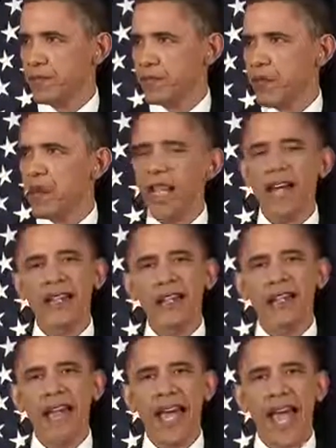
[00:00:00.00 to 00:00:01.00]
We would
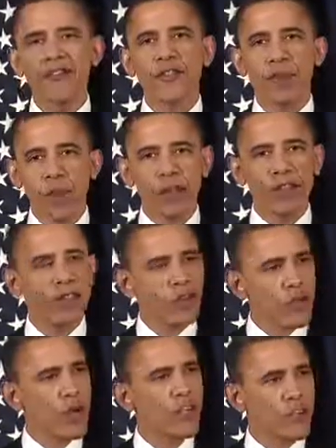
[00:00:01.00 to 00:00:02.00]
likely have to put
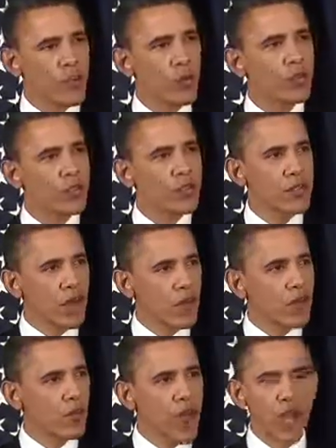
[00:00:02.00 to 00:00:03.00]
U.S. troops on
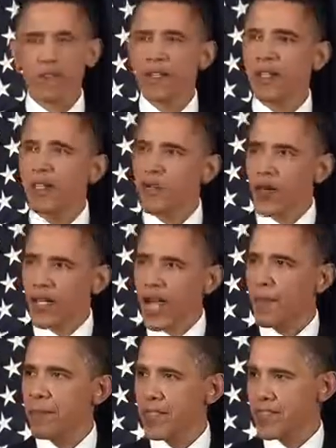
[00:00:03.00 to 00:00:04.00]
the ground to
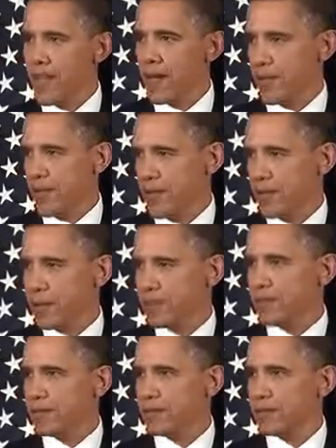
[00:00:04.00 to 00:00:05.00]
accomplish that mission,
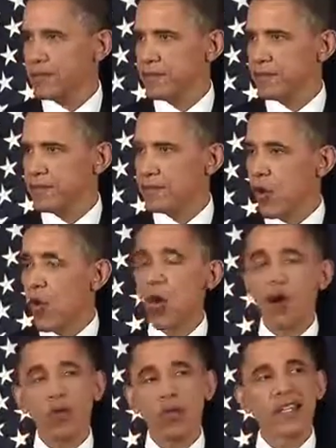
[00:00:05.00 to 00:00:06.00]

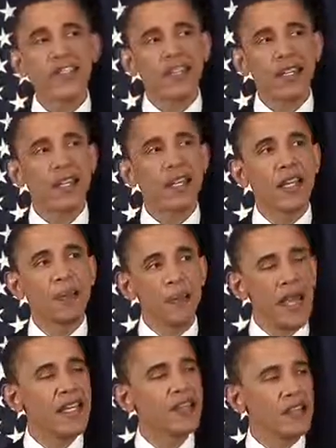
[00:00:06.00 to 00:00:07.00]
or risk killing
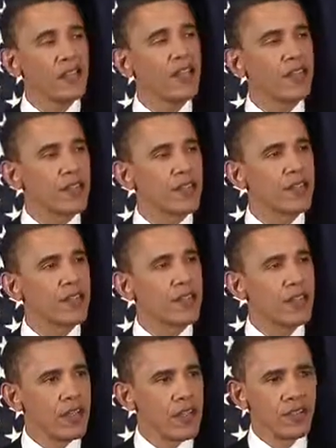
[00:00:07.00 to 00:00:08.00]
many civilians
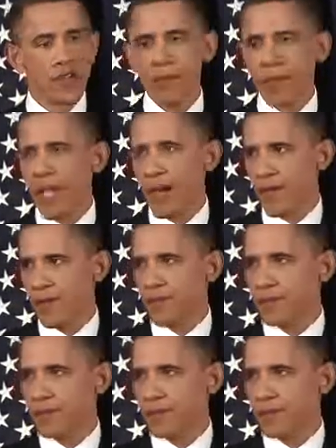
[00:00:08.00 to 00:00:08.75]
from the air.